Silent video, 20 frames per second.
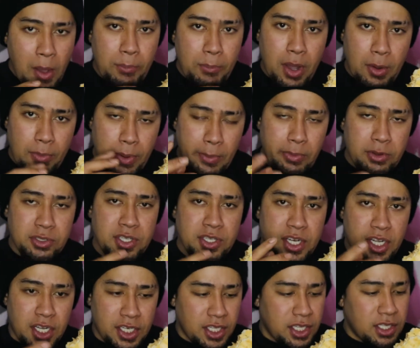bell peppers and
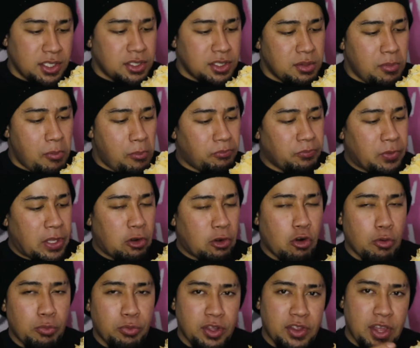onions,
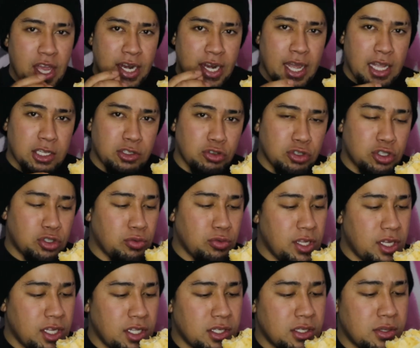incorporating that natural
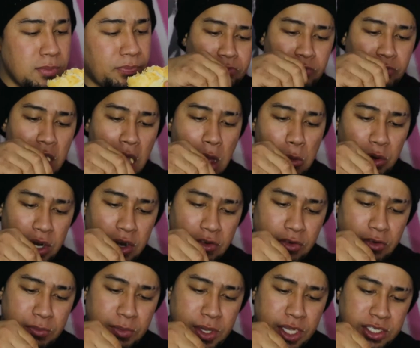sweetness and
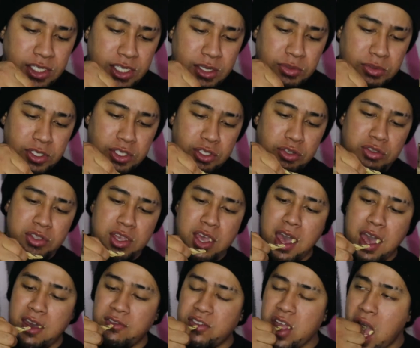whatever meat substitute they
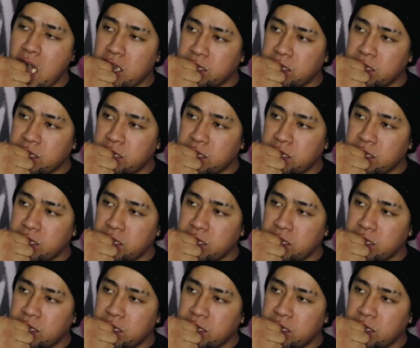have,